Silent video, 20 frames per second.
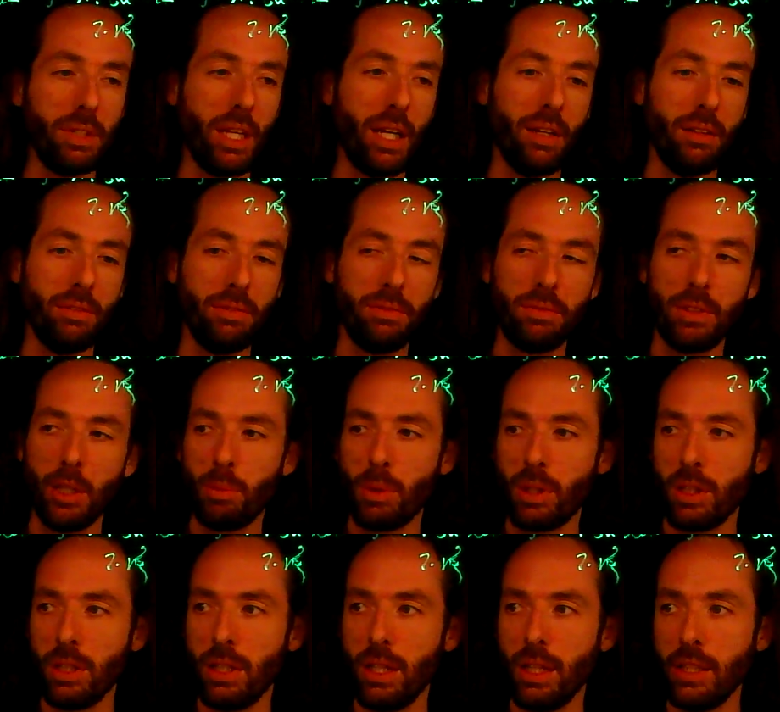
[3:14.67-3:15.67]
have
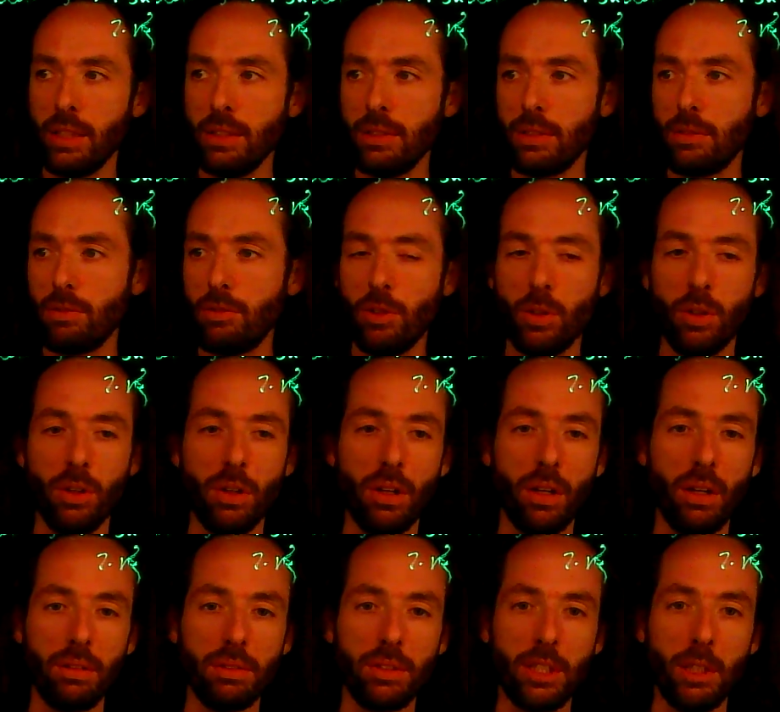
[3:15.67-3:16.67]
typically at least
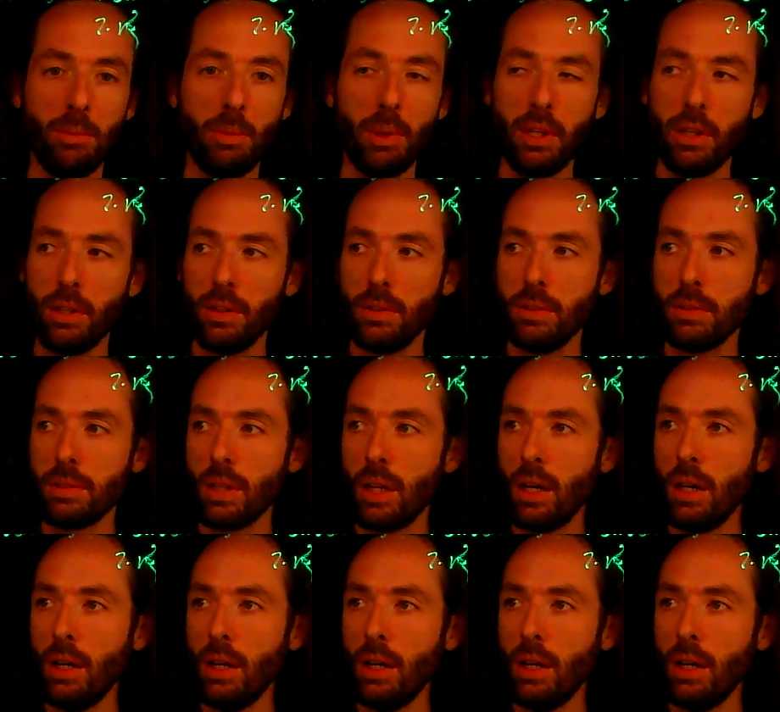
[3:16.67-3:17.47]
4 CPUs.